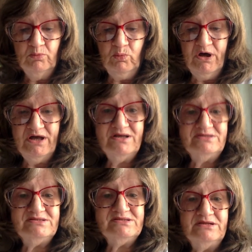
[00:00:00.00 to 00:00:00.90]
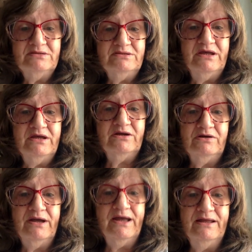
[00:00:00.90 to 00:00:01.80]
was
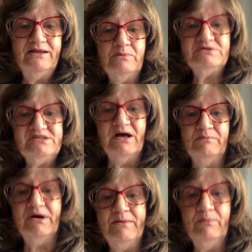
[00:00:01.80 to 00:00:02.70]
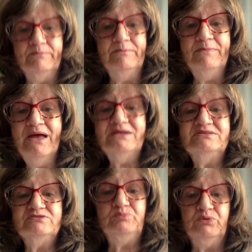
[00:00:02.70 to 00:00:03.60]
there, and that was something I
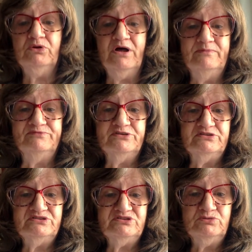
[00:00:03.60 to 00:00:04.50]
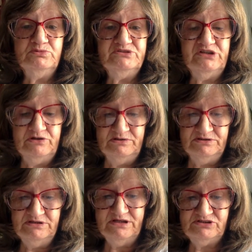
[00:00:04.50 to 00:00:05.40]
meant to pull up first. Was there an
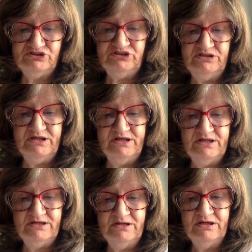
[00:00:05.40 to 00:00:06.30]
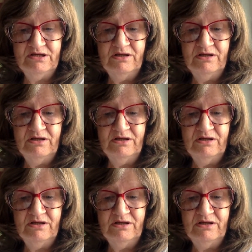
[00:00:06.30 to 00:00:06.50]
election in